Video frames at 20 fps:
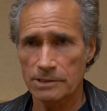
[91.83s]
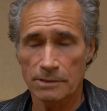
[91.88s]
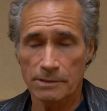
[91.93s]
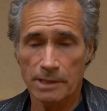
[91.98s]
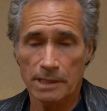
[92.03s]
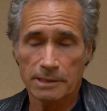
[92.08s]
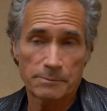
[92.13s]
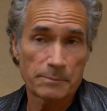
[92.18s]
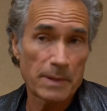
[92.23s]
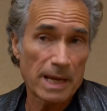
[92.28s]
So
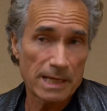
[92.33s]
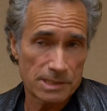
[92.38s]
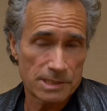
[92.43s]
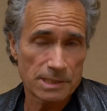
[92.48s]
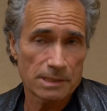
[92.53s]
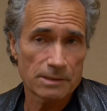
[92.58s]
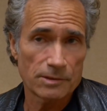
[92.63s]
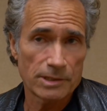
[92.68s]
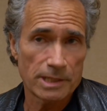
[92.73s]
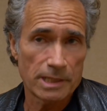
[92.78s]
that
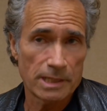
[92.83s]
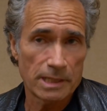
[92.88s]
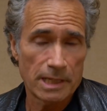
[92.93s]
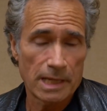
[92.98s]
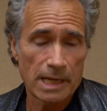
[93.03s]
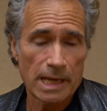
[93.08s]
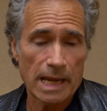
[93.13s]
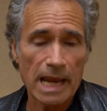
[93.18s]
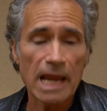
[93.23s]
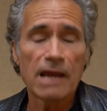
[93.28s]

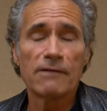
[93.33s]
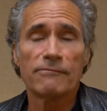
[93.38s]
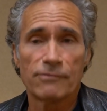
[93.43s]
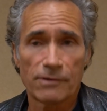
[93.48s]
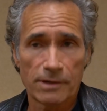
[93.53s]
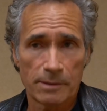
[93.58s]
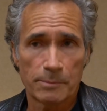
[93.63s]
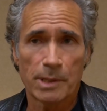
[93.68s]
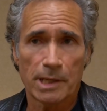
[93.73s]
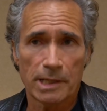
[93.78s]
basically
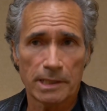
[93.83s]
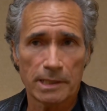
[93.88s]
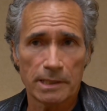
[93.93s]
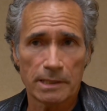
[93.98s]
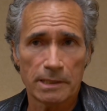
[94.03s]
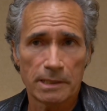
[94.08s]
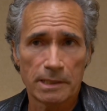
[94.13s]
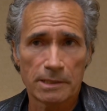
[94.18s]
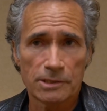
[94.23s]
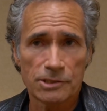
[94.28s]

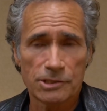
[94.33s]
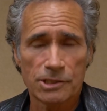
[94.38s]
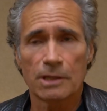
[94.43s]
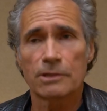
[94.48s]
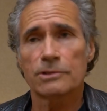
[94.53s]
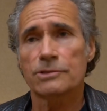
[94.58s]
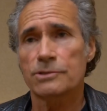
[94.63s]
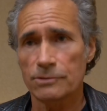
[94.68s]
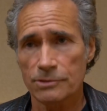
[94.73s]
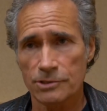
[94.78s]
everybody
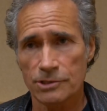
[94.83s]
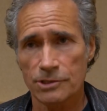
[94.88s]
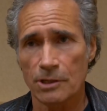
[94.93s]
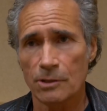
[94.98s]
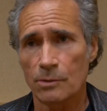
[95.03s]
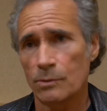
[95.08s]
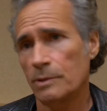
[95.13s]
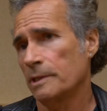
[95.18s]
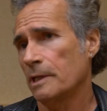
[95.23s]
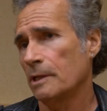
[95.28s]
sells their
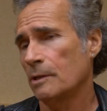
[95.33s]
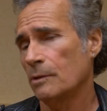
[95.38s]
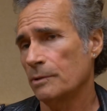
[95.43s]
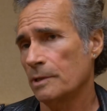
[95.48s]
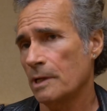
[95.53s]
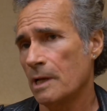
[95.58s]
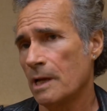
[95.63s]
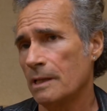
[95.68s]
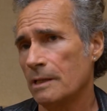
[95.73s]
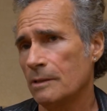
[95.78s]
soul when they go
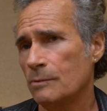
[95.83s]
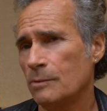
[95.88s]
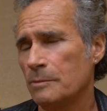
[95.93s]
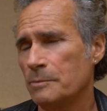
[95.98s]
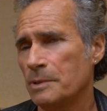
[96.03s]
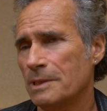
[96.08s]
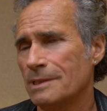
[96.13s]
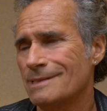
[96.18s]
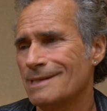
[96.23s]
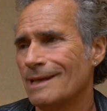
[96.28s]
to
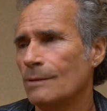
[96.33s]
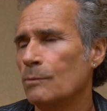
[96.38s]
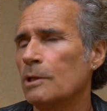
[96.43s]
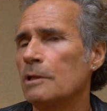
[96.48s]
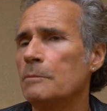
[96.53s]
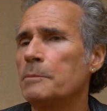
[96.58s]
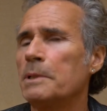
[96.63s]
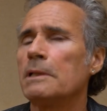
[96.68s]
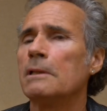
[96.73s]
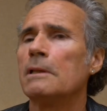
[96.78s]
Hollywood because they
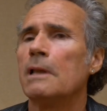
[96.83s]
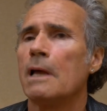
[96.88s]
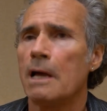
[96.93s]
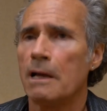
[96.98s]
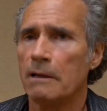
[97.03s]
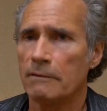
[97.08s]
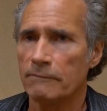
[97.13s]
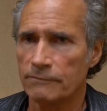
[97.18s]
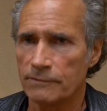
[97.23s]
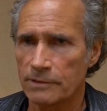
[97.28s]
want to be
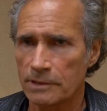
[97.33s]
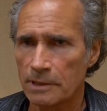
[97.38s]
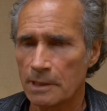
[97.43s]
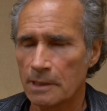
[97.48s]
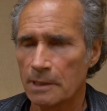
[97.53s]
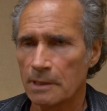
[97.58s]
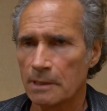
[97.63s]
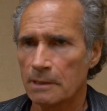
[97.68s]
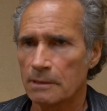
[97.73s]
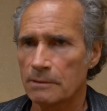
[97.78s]
loved.
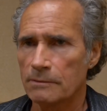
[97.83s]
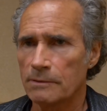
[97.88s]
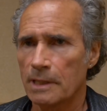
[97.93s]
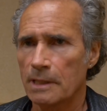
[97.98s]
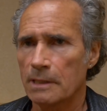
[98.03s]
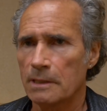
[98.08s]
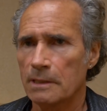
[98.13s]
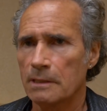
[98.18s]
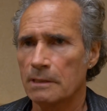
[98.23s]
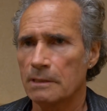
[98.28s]

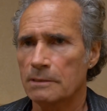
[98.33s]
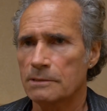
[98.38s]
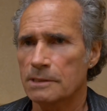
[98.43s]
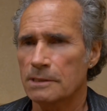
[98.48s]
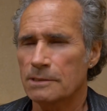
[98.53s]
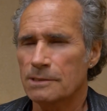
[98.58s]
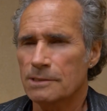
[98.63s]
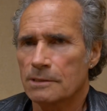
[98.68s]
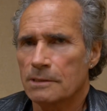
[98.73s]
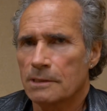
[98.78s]

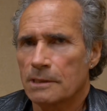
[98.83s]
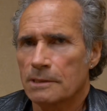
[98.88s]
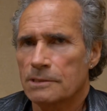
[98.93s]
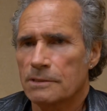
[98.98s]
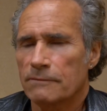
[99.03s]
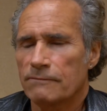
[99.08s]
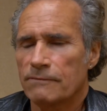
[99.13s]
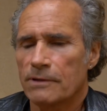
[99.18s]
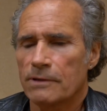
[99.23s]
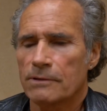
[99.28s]

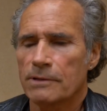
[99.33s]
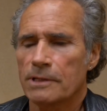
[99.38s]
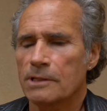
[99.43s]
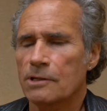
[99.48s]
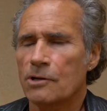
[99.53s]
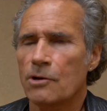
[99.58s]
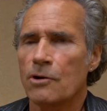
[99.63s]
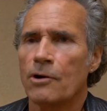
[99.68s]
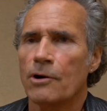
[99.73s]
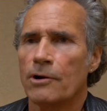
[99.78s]
It's a very
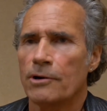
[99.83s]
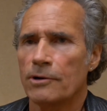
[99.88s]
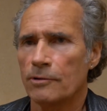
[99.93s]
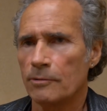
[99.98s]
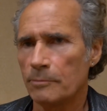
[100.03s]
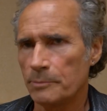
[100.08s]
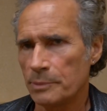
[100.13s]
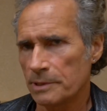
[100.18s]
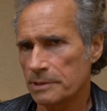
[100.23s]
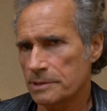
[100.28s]

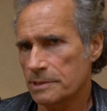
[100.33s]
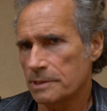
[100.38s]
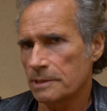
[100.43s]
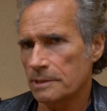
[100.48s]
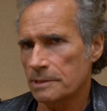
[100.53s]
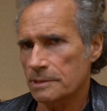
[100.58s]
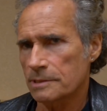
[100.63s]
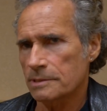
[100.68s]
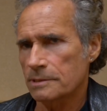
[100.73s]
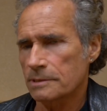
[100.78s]
carnal
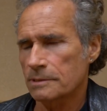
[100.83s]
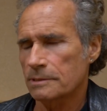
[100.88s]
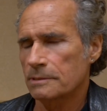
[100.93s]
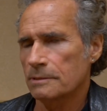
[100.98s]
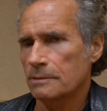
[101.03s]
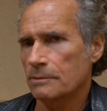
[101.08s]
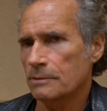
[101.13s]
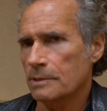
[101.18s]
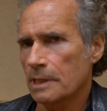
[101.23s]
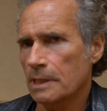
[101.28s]
business,
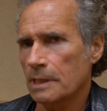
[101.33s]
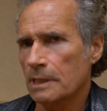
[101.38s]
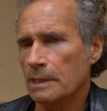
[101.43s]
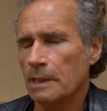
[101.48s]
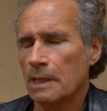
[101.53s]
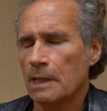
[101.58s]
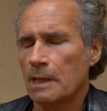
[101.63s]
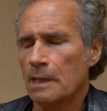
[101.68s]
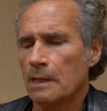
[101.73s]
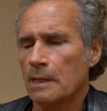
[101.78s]

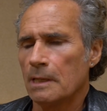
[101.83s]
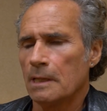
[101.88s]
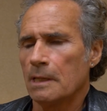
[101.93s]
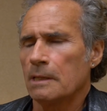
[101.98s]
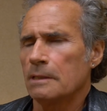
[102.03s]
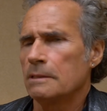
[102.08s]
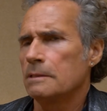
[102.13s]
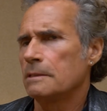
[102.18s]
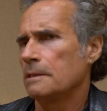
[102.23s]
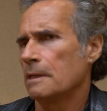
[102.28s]
okay?
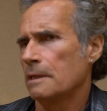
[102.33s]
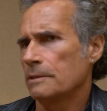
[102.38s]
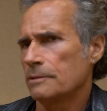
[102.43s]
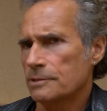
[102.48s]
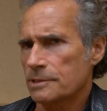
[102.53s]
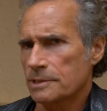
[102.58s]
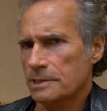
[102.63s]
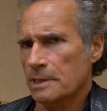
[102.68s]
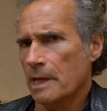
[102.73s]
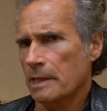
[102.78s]
The
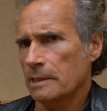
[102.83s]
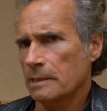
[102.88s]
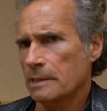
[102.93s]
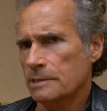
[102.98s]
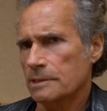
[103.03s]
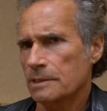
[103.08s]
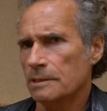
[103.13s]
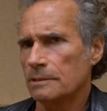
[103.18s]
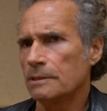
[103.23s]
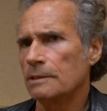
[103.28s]
other side
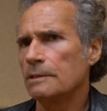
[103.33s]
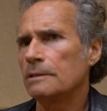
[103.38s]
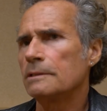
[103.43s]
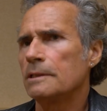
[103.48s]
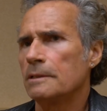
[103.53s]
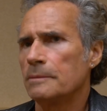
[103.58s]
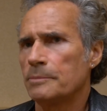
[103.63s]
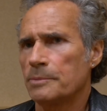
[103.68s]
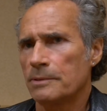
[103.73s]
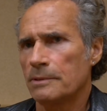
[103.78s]
gets a little
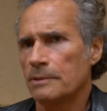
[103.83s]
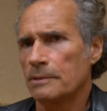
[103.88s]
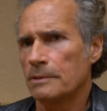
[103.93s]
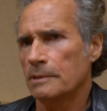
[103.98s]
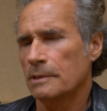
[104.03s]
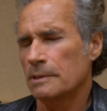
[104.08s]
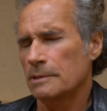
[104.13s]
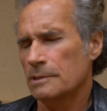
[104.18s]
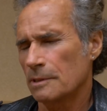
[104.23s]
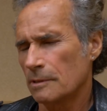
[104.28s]
deeper.
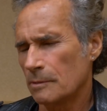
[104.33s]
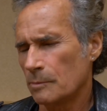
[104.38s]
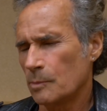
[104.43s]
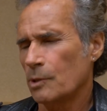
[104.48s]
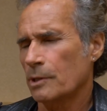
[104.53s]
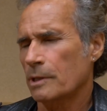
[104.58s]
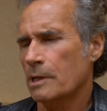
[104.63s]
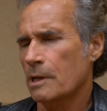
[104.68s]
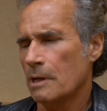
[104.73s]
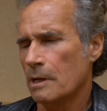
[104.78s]
It gets a little
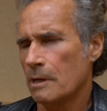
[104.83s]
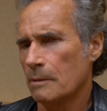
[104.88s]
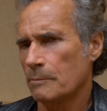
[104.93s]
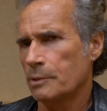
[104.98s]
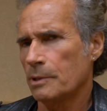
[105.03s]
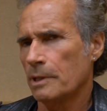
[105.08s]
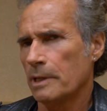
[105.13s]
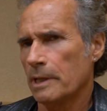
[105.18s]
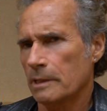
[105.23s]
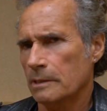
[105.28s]
more
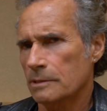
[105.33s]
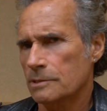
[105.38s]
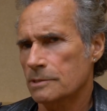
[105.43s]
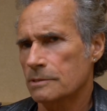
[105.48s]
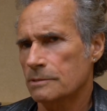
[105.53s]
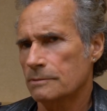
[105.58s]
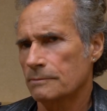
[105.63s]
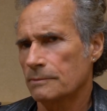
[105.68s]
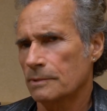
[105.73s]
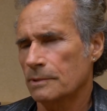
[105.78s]

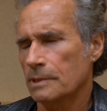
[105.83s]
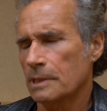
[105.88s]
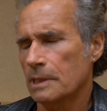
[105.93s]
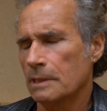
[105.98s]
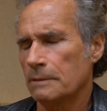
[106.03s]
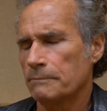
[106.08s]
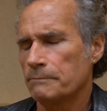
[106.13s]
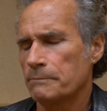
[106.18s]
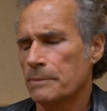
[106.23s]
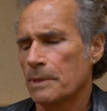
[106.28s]
complex,
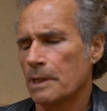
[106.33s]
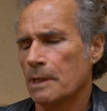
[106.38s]
okay?